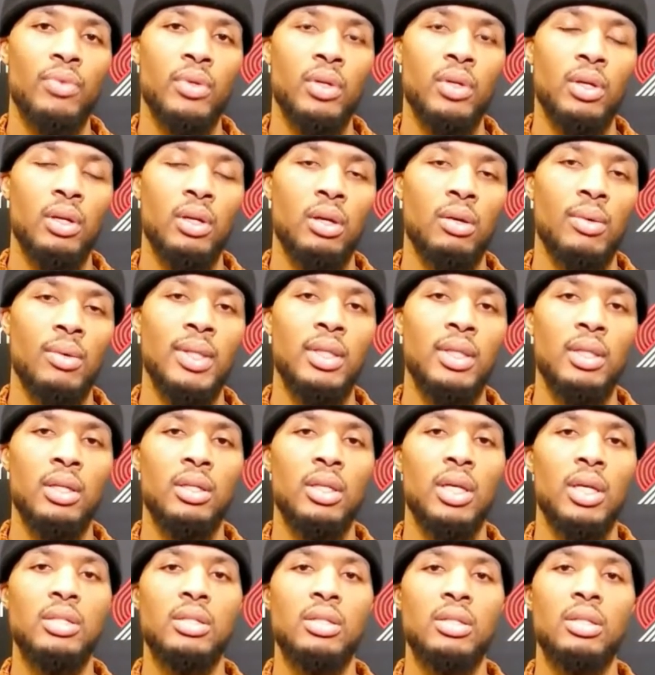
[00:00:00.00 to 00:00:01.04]
I think
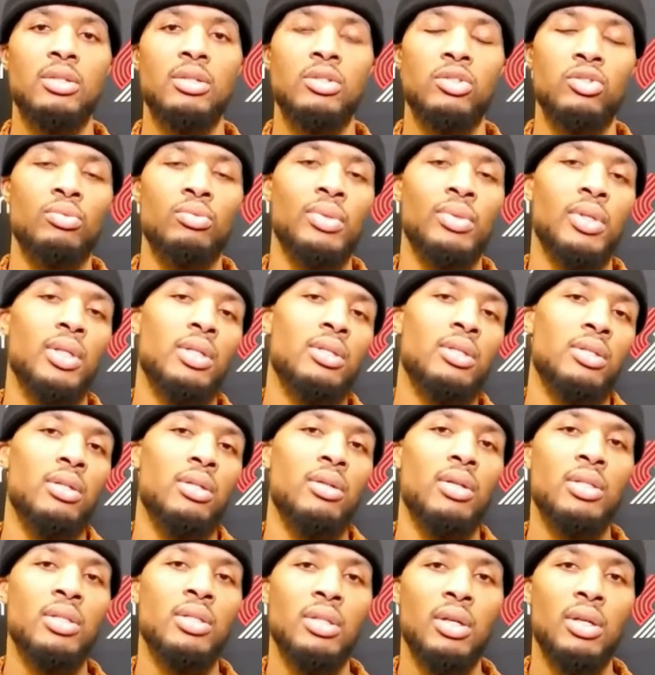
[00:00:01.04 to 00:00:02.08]
that's an issue, but it's
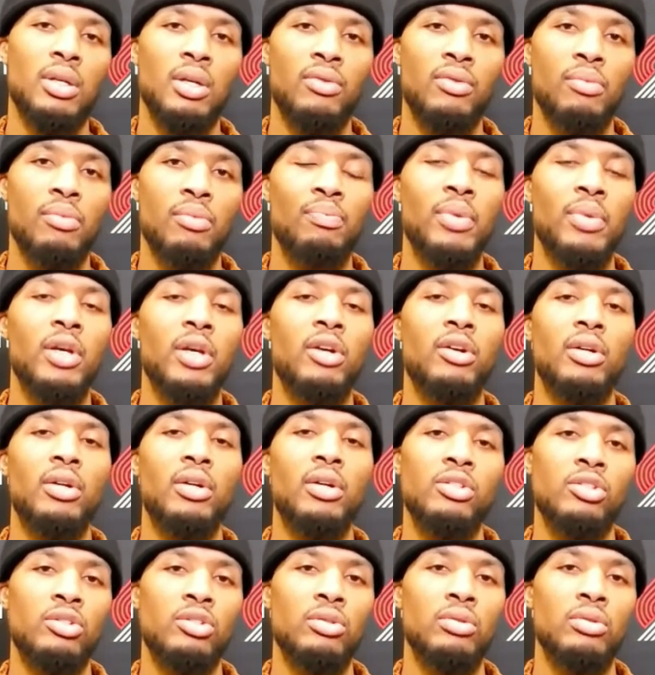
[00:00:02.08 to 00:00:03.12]
an even bigger
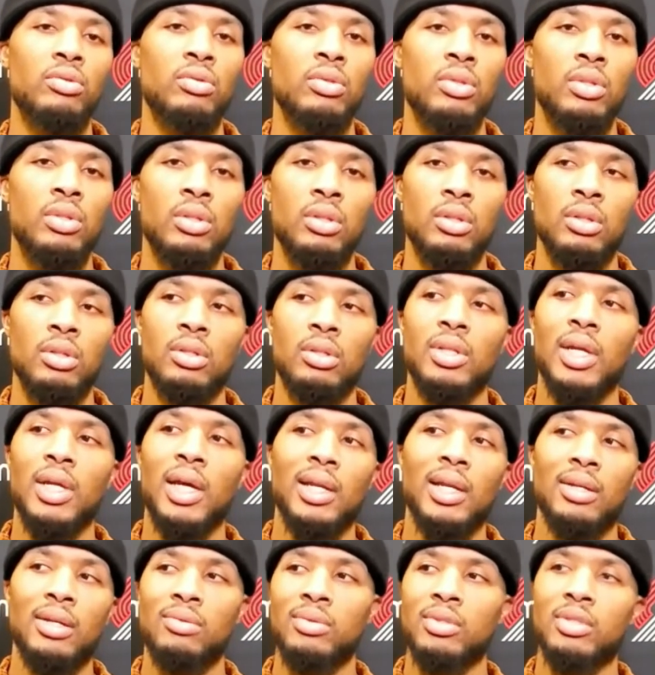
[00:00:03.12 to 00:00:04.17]
issue that
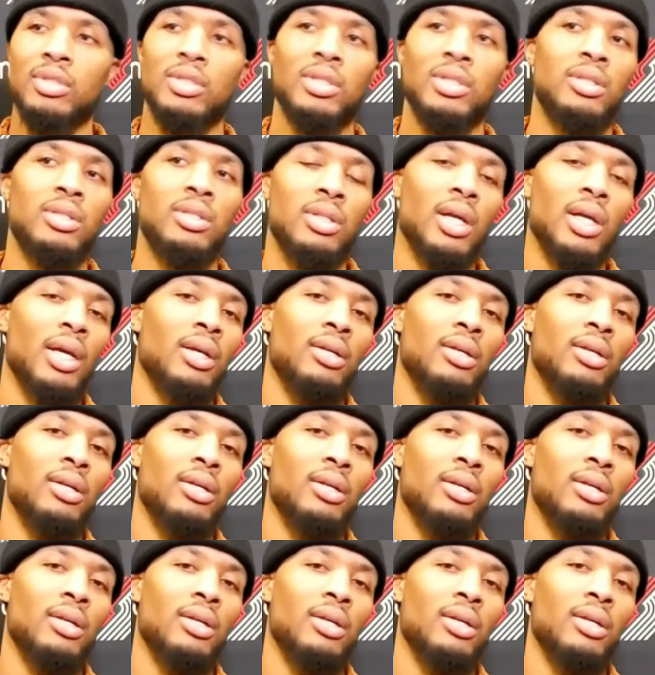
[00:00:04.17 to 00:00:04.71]
it was just like,